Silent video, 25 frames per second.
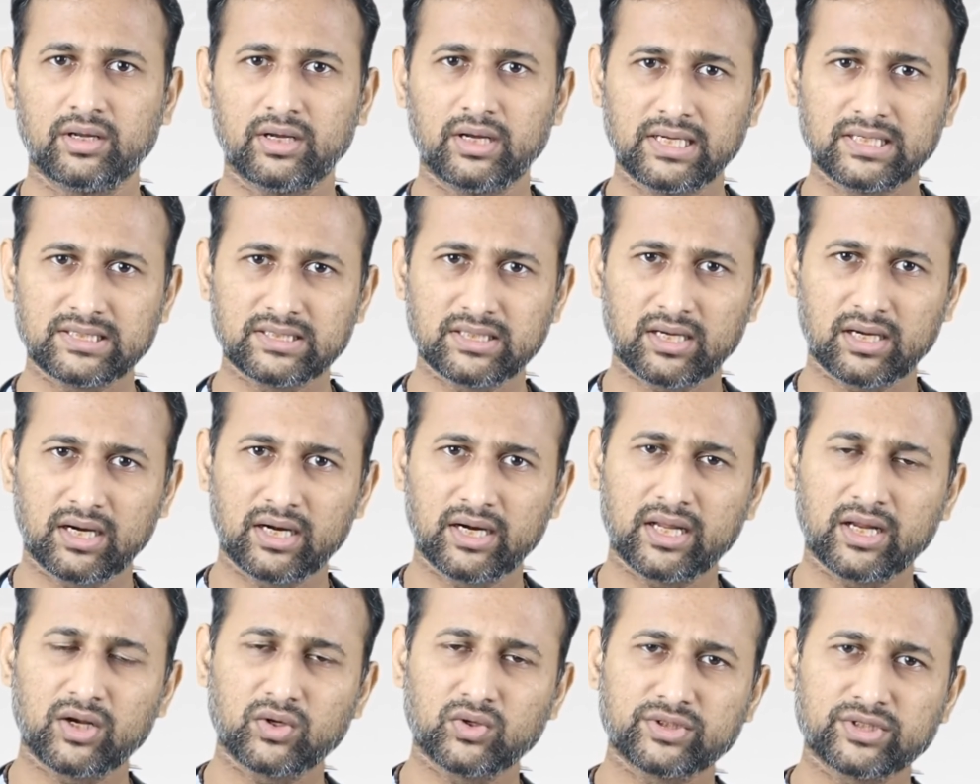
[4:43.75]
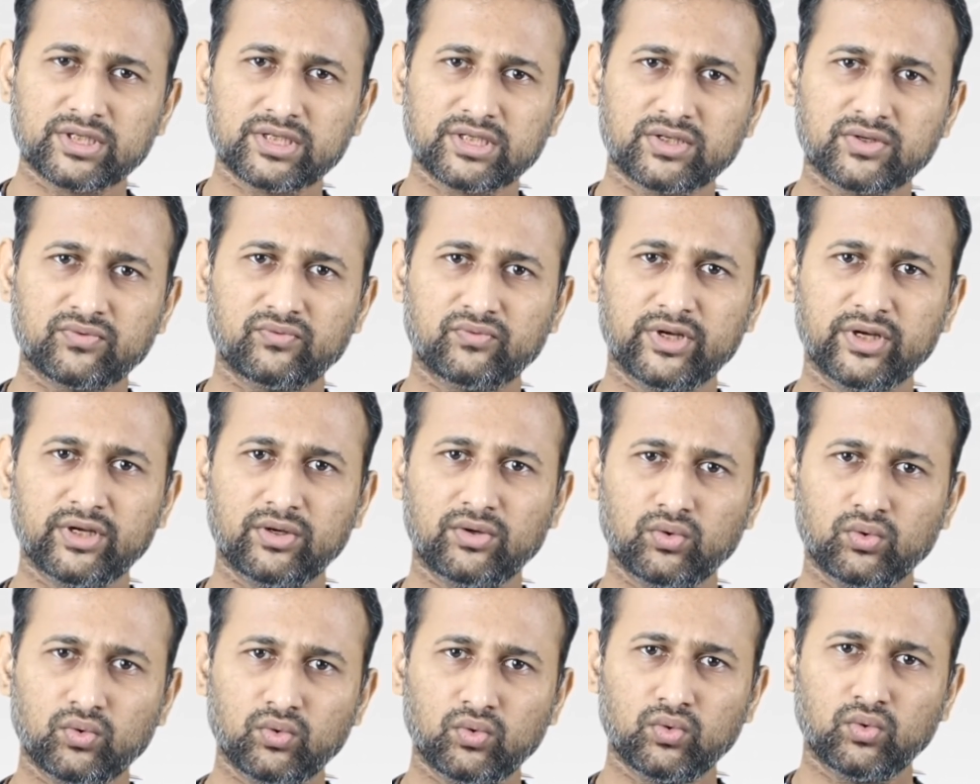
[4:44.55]
As a cardiologist, we
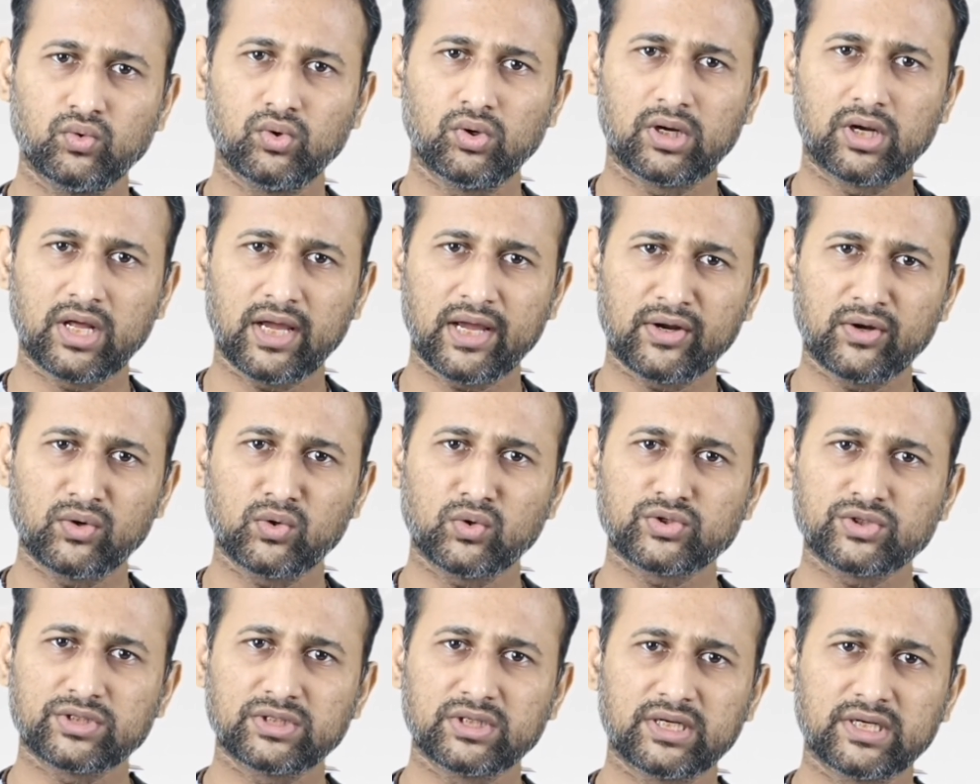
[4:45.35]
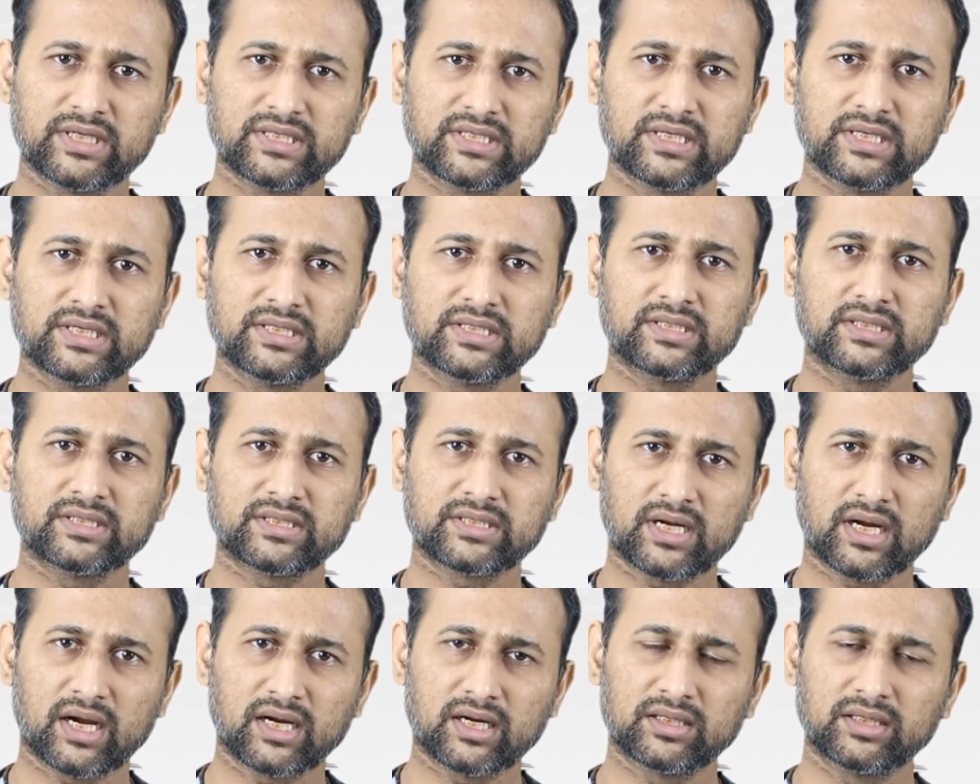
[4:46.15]
do diagnose the disease,
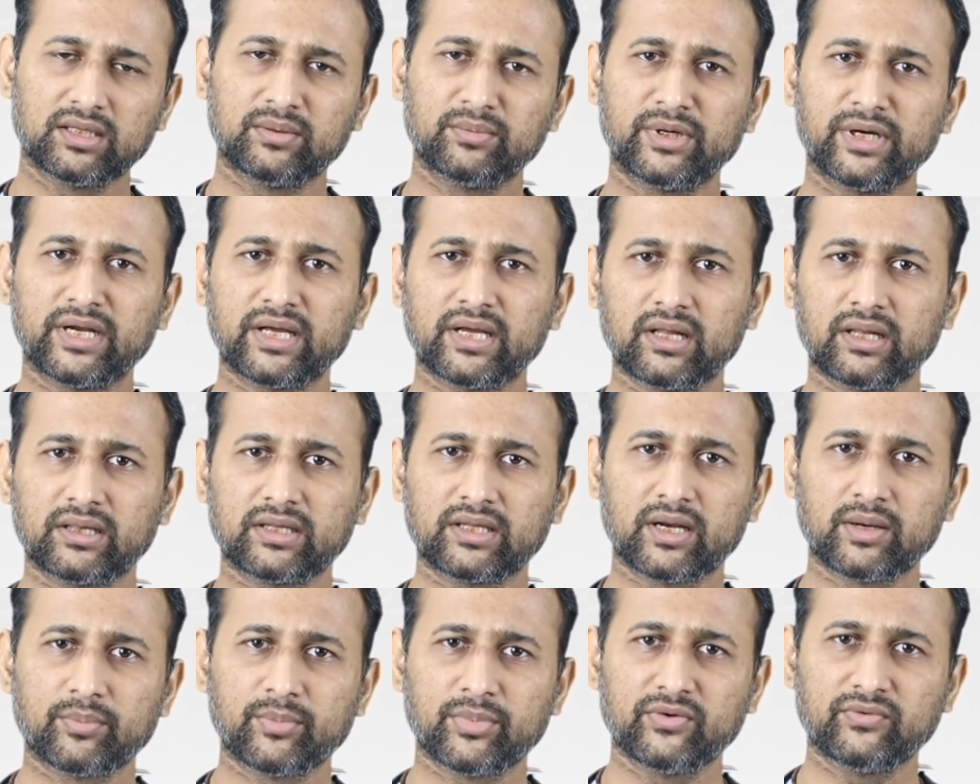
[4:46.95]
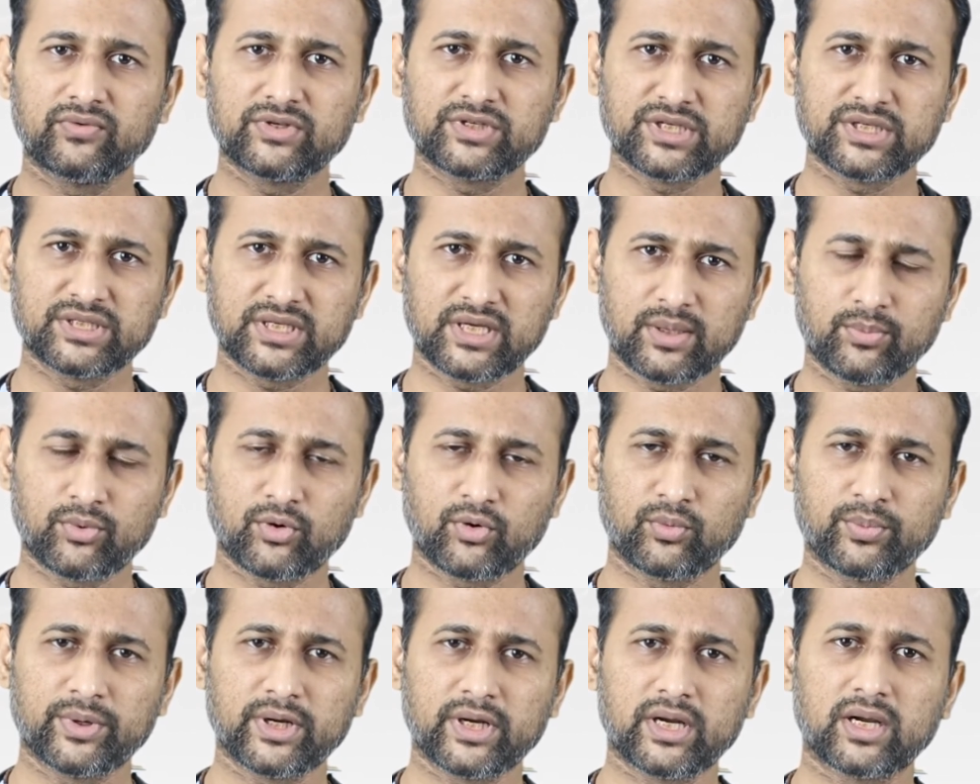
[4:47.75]
start the medical therapy which is
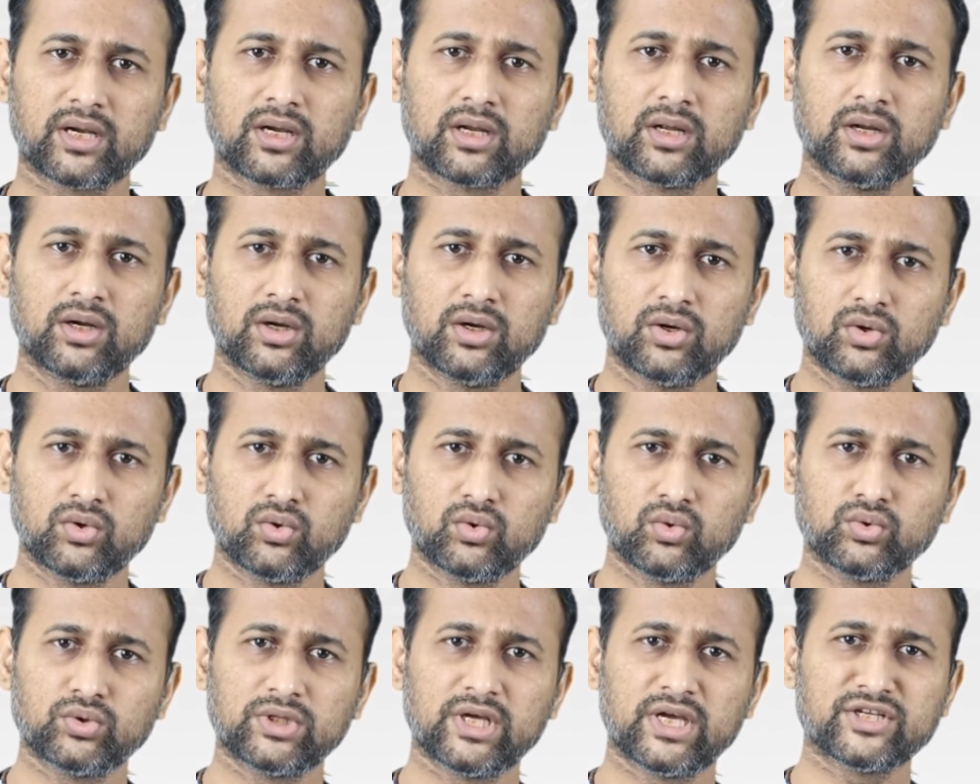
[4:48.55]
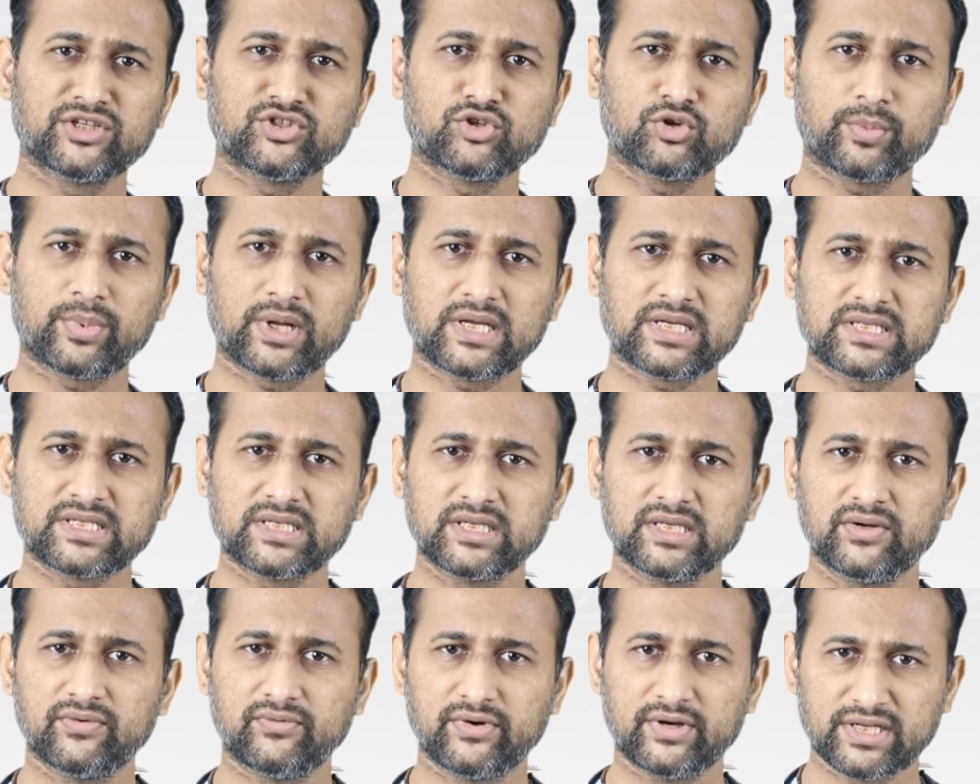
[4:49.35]
appropriate, do the
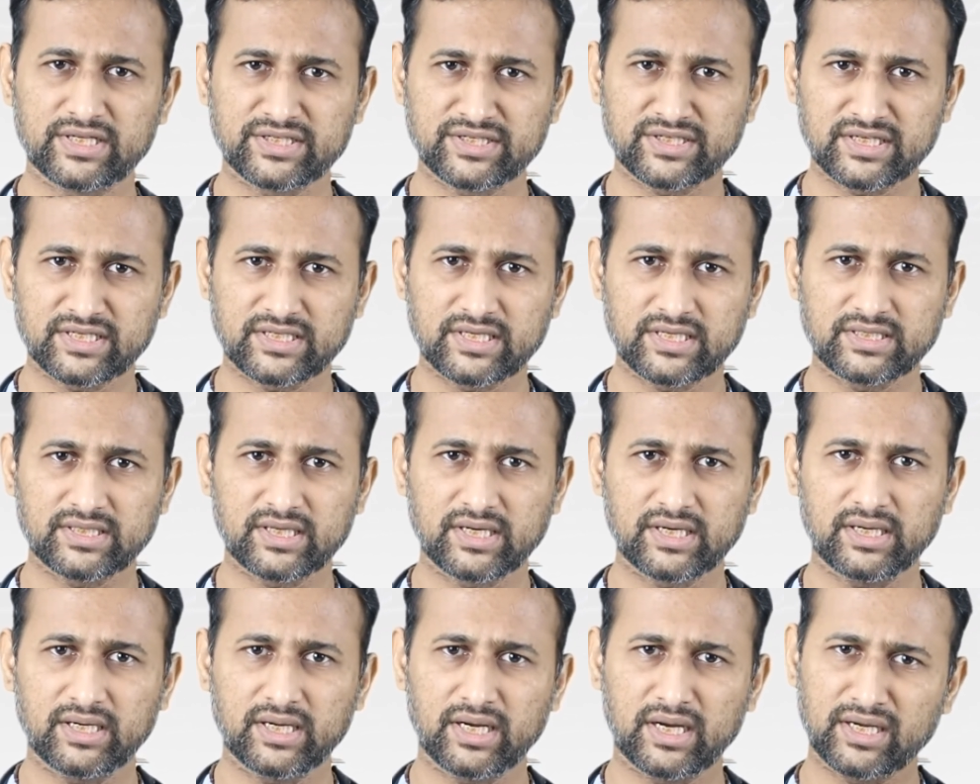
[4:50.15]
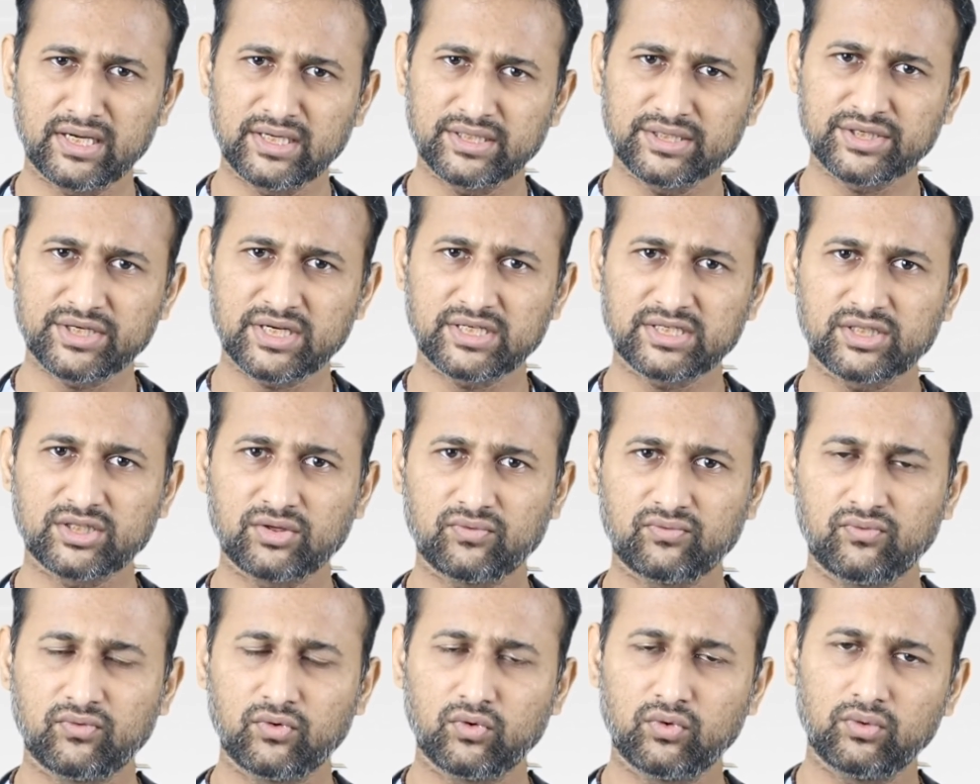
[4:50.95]
angioplasty if it is necessary, and discharge
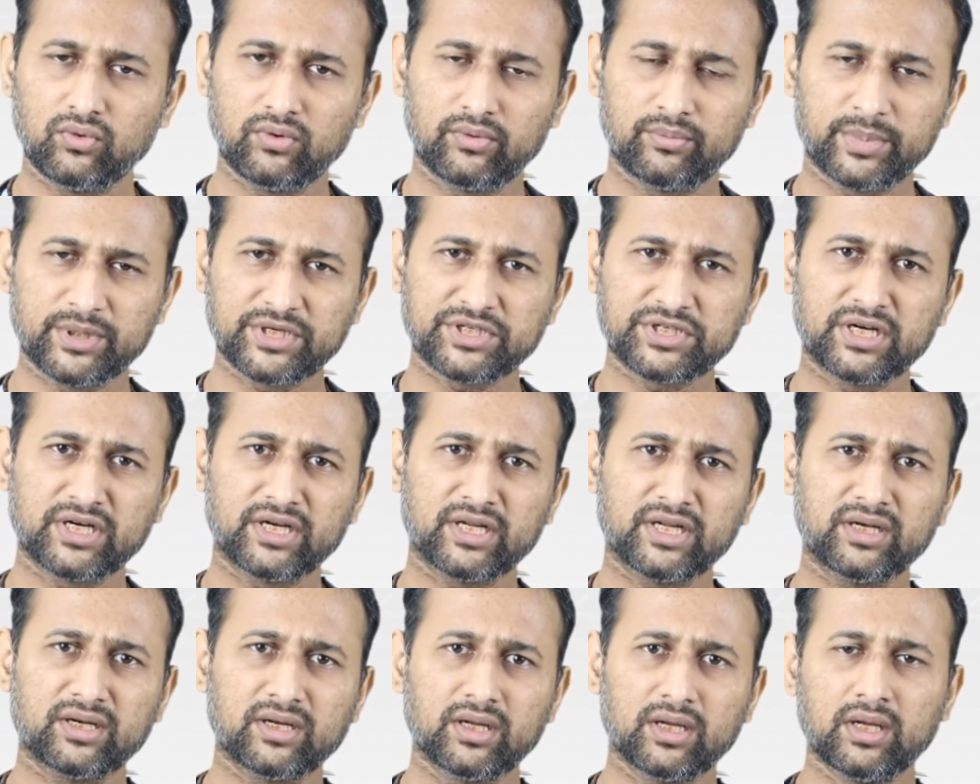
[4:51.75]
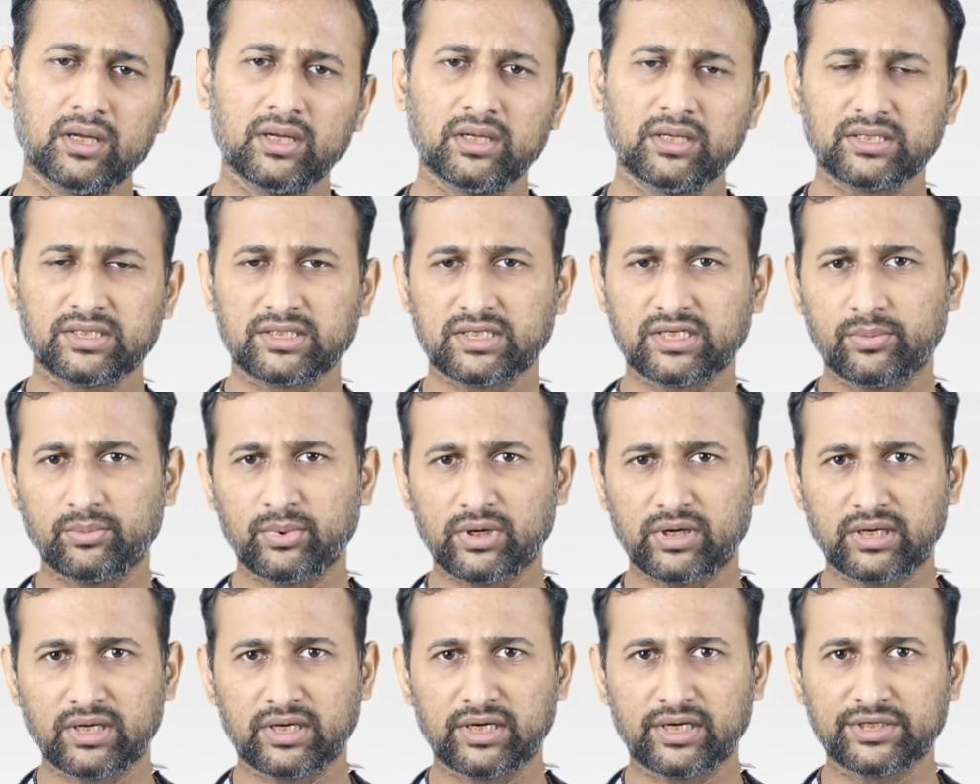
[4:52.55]
the patient in
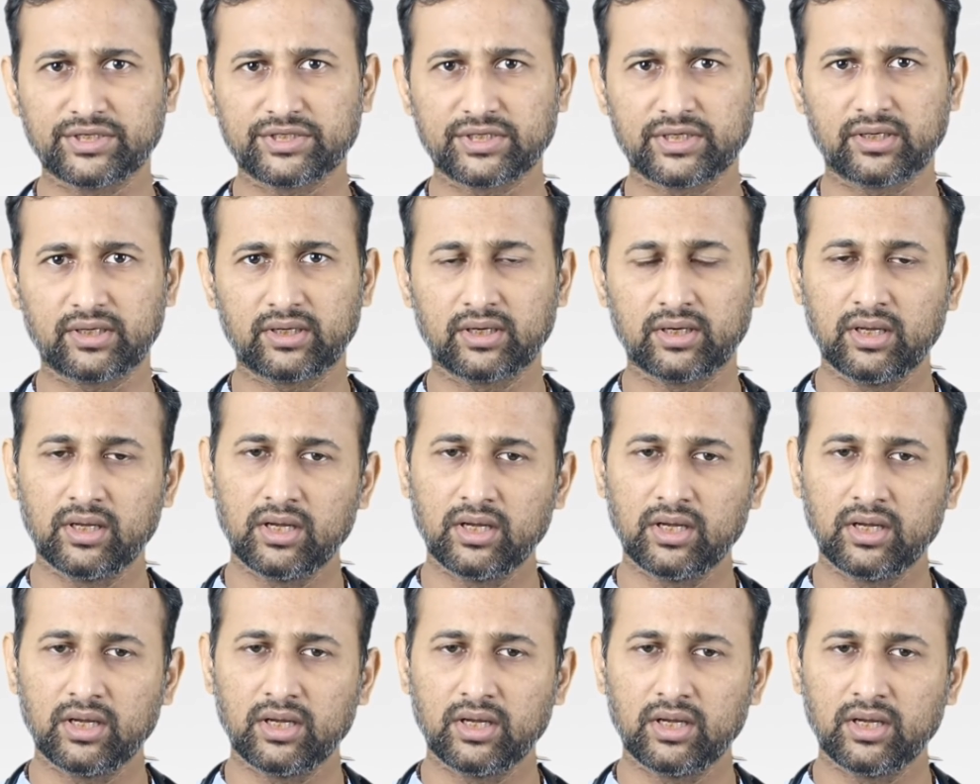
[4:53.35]
stable condition.